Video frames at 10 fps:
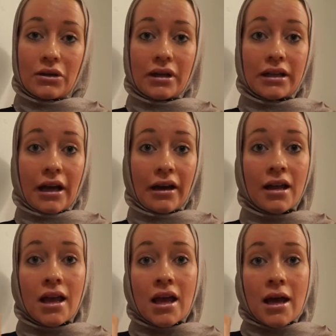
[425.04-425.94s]
in a
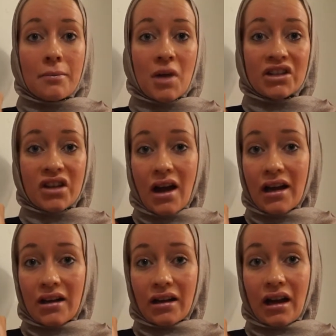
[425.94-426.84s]
much
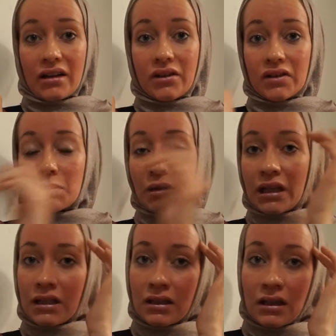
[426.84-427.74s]
higher kind of
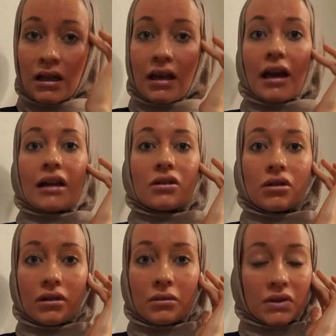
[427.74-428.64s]
speed, and you know,
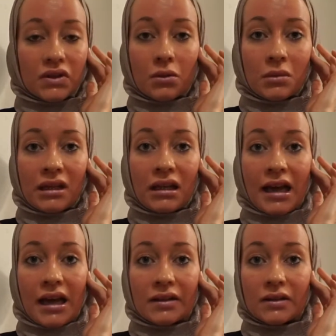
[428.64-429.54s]
there was so many
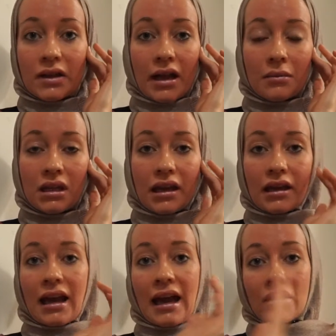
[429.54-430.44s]
lines, so I mean, I
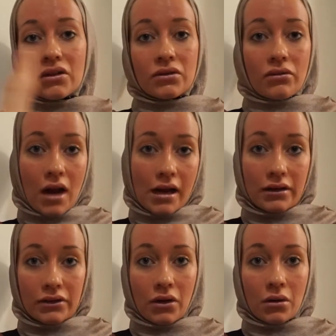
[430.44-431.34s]
cannot run
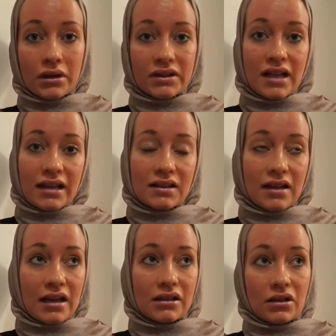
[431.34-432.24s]
towards that
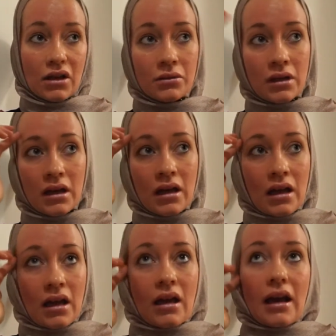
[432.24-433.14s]
side, you know.
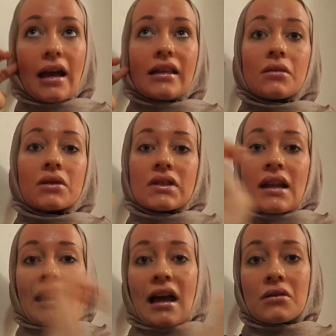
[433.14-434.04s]
And there was
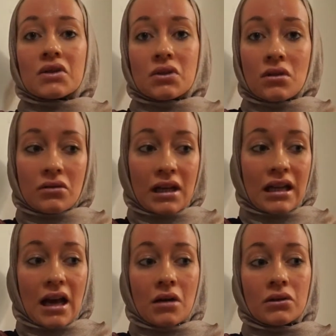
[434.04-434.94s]
like, I was already
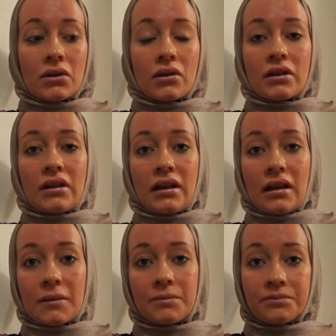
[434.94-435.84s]
out on
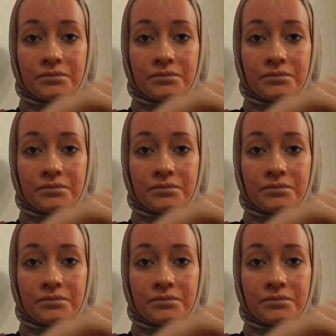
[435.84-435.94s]
the,